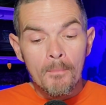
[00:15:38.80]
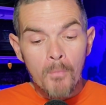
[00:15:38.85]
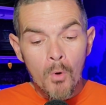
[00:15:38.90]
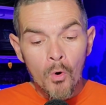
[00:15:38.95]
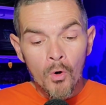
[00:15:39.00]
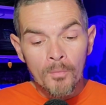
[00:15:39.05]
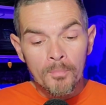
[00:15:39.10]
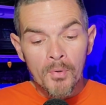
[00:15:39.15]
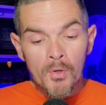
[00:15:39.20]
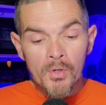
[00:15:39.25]

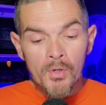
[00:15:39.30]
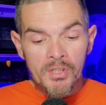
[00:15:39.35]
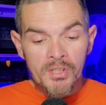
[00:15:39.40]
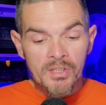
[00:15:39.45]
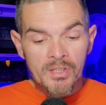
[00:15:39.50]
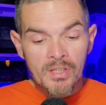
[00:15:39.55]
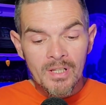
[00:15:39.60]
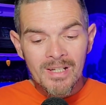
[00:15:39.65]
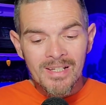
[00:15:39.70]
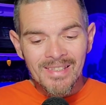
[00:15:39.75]
more
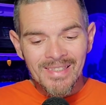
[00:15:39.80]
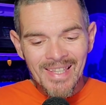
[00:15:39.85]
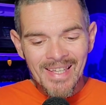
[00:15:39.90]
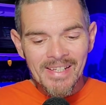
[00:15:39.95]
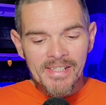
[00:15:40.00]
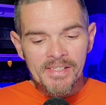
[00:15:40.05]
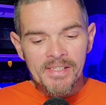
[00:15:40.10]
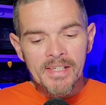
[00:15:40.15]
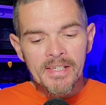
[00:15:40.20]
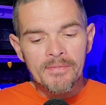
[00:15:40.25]
books,
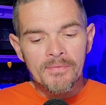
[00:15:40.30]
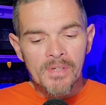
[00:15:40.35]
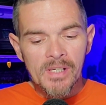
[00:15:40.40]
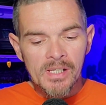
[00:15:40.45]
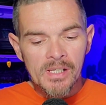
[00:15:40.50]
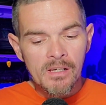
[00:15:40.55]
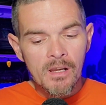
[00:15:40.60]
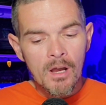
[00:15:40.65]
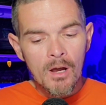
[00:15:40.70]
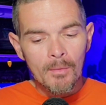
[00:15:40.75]
less
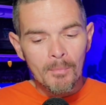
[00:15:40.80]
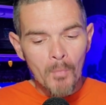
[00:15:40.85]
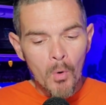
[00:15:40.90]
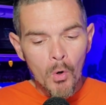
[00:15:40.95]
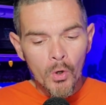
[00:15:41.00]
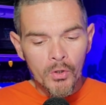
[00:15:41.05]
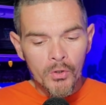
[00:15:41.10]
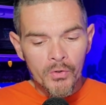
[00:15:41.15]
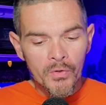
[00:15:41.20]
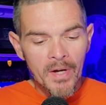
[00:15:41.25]
TV,
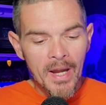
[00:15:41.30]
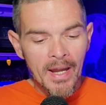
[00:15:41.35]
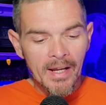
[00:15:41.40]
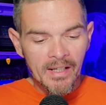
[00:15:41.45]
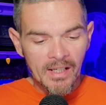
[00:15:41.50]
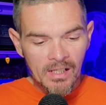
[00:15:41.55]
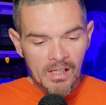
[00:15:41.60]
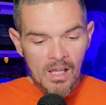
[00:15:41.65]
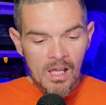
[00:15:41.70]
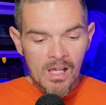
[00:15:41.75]
more
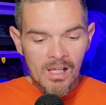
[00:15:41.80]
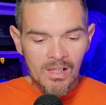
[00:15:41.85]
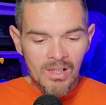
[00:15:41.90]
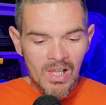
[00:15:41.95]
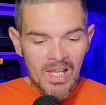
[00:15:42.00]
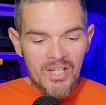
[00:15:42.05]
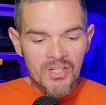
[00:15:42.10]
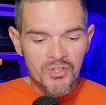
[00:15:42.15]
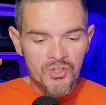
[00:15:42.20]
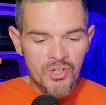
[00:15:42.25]
creating,
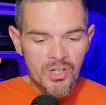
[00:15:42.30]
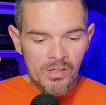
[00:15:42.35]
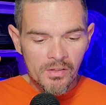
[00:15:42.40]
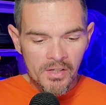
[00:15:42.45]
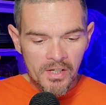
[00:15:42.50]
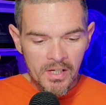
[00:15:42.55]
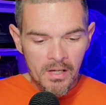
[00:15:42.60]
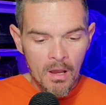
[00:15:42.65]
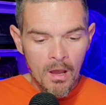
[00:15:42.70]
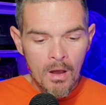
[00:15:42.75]
less
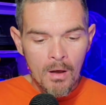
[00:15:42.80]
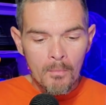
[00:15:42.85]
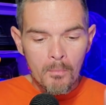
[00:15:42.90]
chilling,